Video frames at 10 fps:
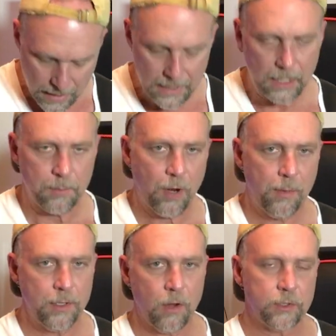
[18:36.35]
Now you
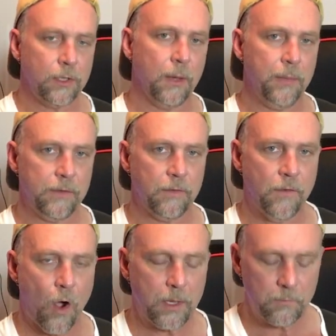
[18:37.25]
probably notice a bit of a
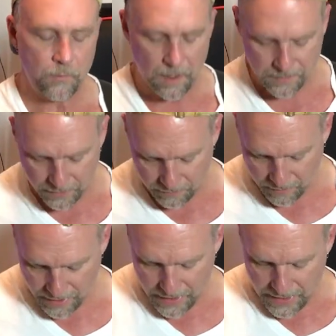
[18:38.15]
volume drop there.
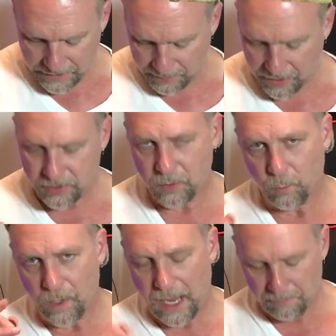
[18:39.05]
It's because
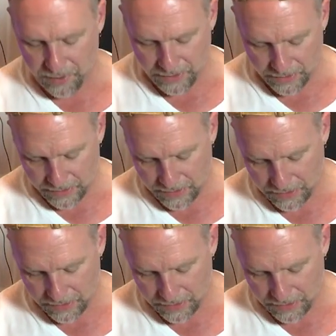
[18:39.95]
when I pick